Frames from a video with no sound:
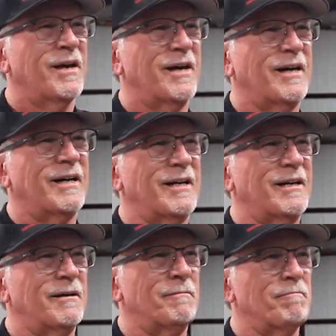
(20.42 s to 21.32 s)

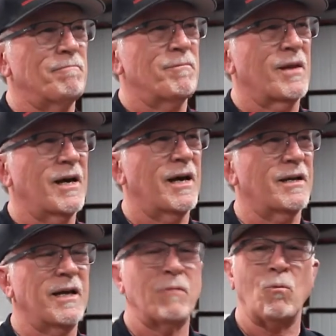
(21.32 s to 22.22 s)

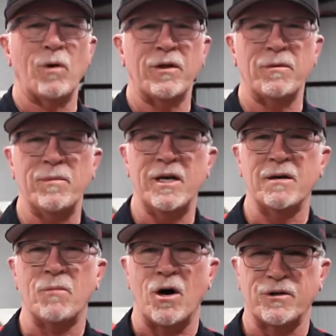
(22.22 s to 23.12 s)
at one of the
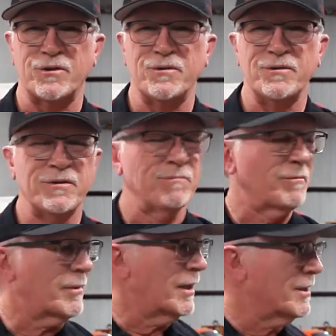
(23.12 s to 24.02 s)
Mecum auctions.
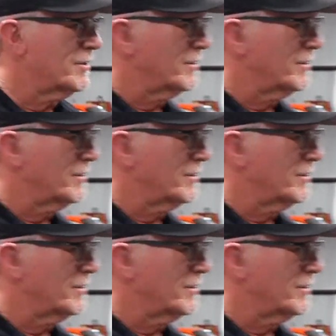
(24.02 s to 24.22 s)
It